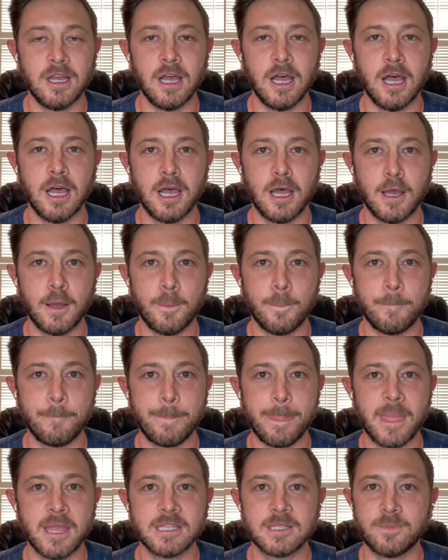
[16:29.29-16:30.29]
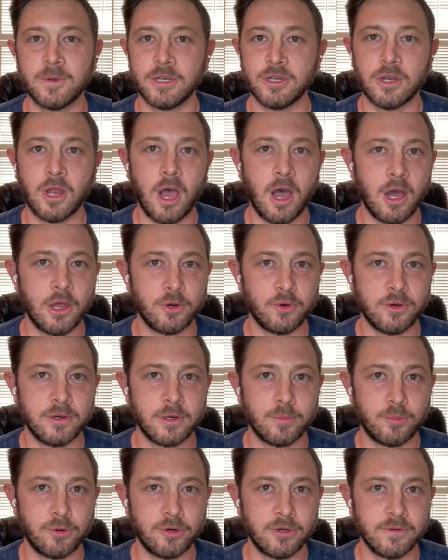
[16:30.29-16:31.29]
It's been an honor and
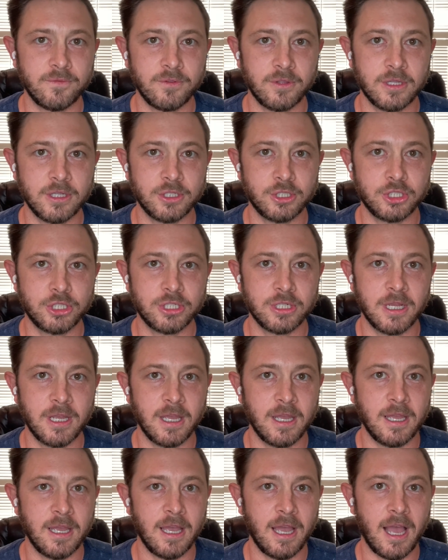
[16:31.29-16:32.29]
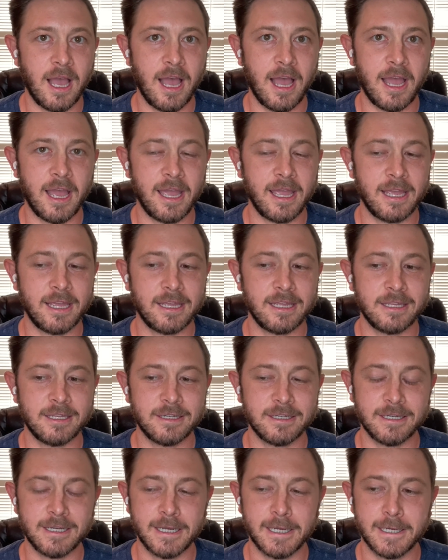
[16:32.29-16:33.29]
a privilege. I
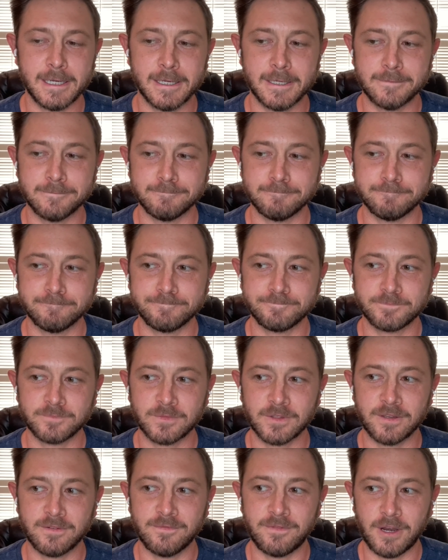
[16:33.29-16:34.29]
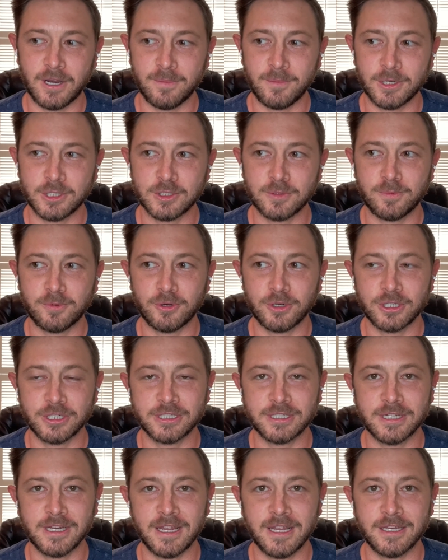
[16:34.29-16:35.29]
very much
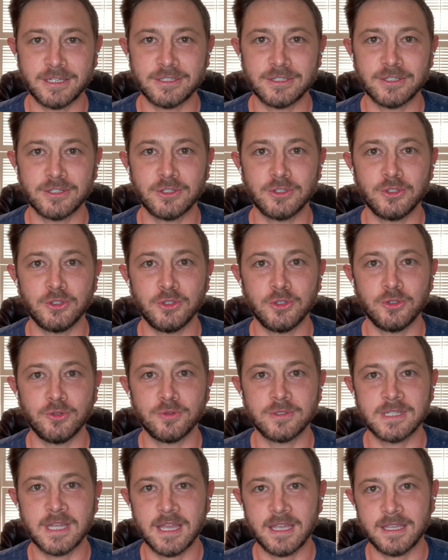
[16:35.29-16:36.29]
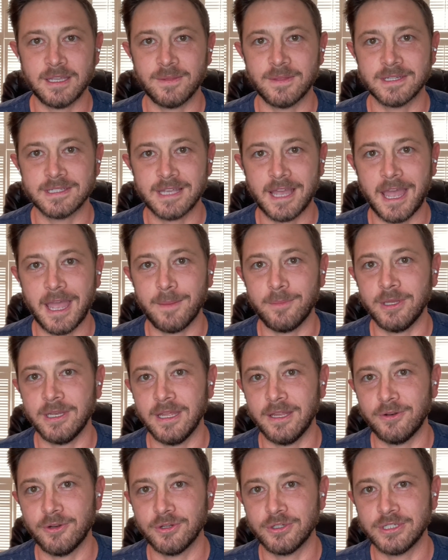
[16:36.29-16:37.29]
appreciate you taking the time and
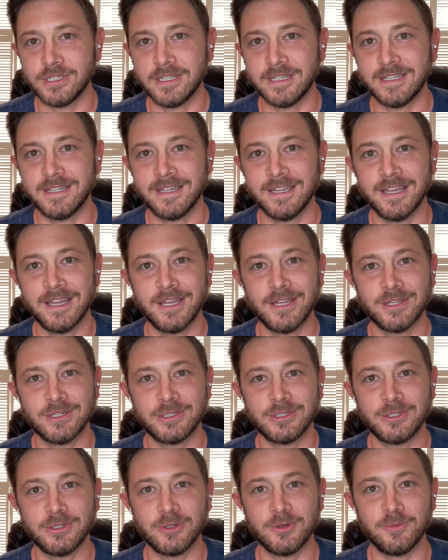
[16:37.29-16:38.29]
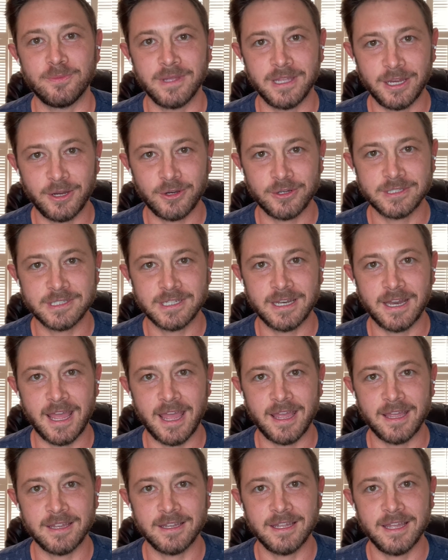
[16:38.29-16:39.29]
energy to be here
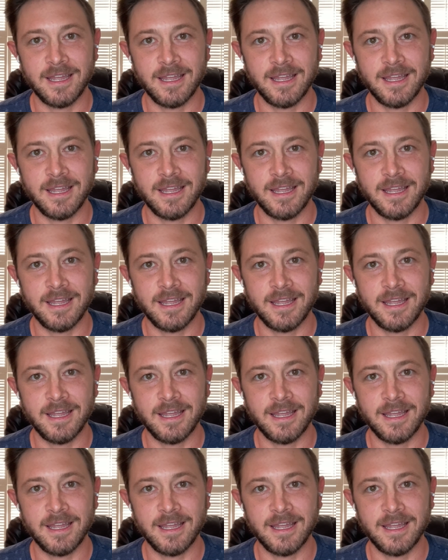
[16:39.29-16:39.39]
today,